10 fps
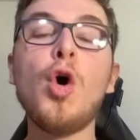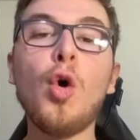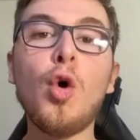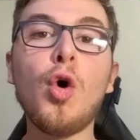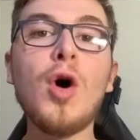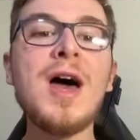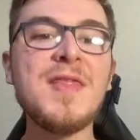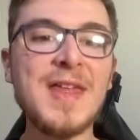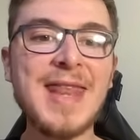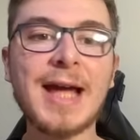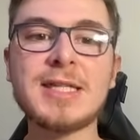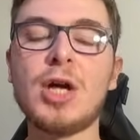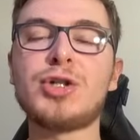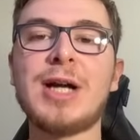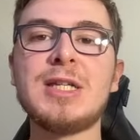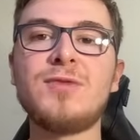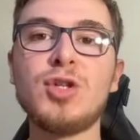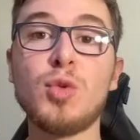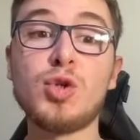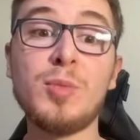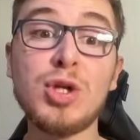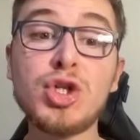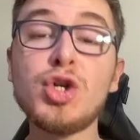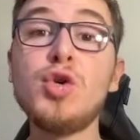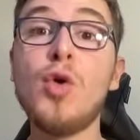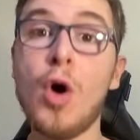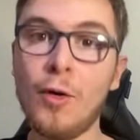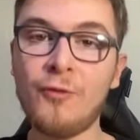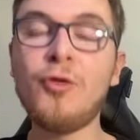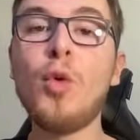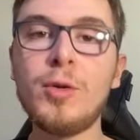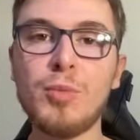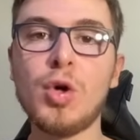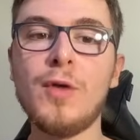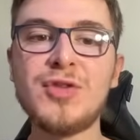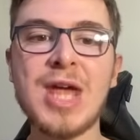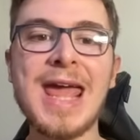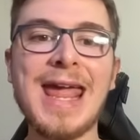or the next set of transfers, which would be 2 forward moves